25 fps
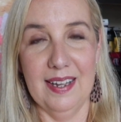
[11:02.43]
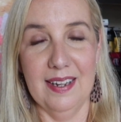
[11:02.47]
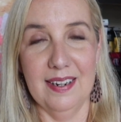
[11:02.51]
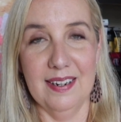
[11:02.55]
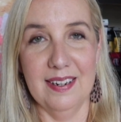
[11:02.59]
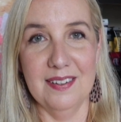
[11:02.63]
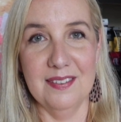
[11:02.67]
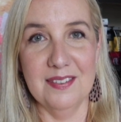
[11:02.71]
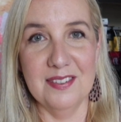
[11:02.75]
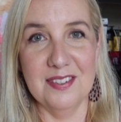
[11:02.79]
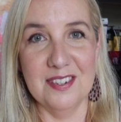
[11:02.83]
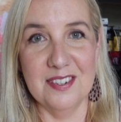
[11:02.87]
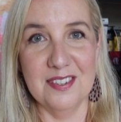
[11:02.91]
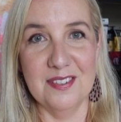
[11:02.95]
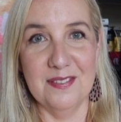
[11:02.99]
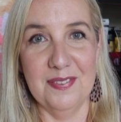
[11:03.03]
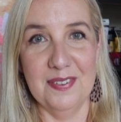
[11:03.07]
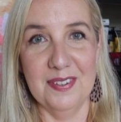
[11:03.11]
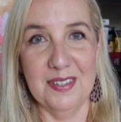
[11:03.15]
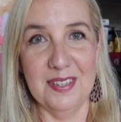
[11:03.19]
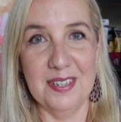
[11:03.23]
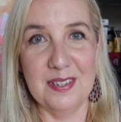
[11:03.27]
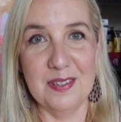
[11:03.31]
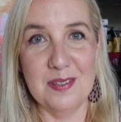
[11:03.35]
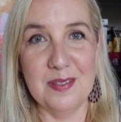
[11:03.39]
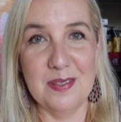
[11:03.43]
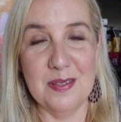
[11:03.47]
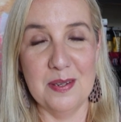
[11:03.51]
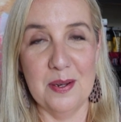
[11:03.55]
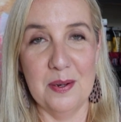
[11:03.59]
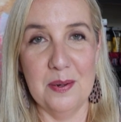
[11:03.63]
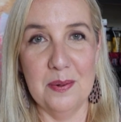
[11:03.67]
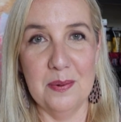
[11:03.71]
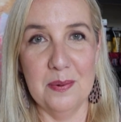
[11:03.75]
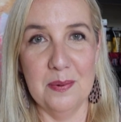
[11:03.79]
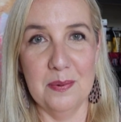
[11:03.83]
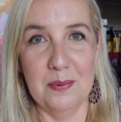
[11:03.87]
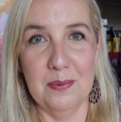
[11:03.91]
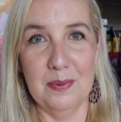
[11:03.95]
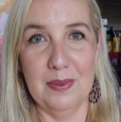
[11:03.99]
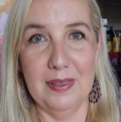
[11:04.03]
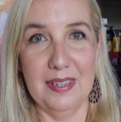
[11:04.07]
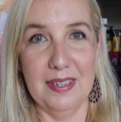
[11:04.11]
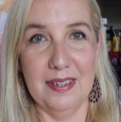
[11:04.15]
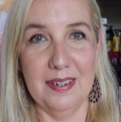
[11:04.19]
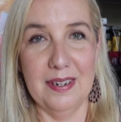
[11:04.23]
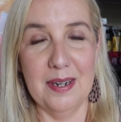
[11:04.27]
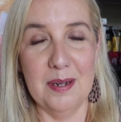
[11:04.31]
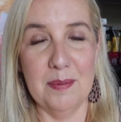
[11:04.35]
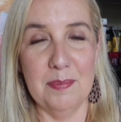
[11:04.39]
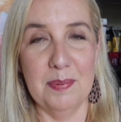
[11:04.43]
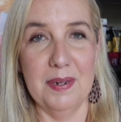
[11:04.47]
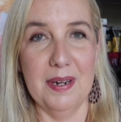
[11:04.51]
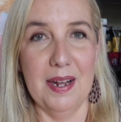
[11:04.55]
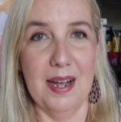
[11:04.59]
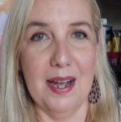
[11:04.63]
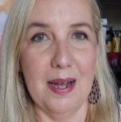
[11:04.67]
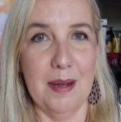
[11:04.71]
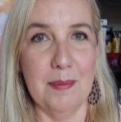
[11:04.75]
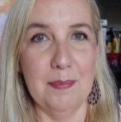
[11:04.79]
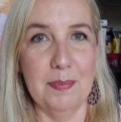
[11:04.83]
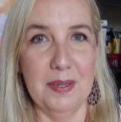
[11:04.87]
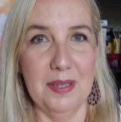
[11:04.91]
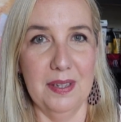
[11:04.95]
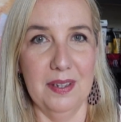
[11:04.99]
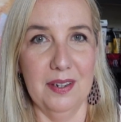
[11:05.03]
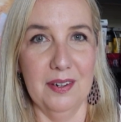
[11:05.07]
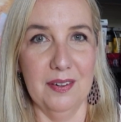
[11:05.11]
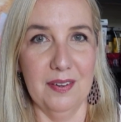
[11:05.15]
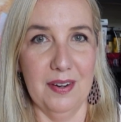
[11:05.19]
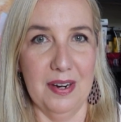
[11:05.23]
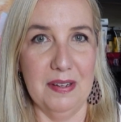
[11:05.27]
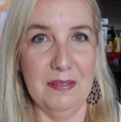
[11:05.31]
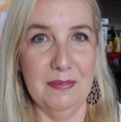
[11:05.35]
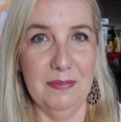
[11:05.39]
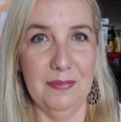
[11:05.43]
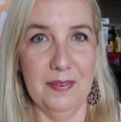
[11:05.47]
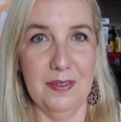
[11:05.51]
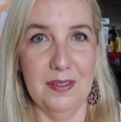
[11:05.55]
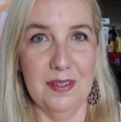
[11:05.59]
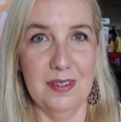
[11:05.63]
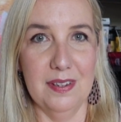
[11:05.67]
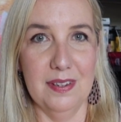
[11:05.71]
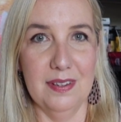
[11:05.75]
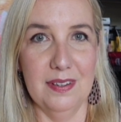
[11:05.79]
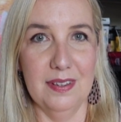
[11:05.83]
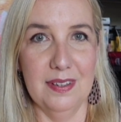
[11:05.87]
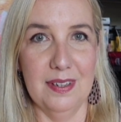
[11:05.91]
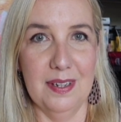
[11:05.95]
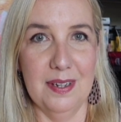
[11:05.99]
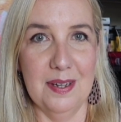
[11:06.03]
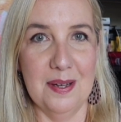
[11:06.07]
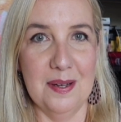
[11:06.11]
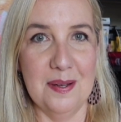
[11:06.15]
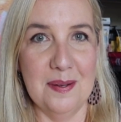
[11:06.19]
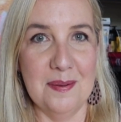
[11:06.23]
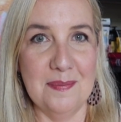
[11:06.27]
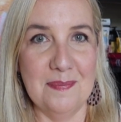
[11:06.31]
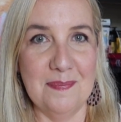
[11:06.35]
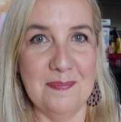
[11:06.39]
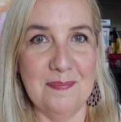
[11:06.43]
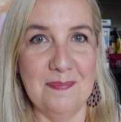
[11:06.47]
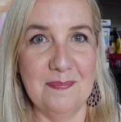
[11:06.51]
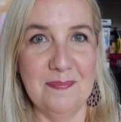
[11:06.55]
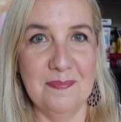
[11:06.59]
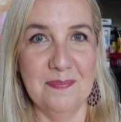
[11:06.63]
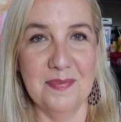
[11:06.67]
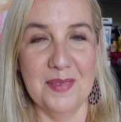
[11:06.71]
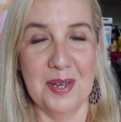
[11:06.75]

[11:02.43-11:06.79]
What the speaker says: And I was just feeling so lit up and happy and grateful on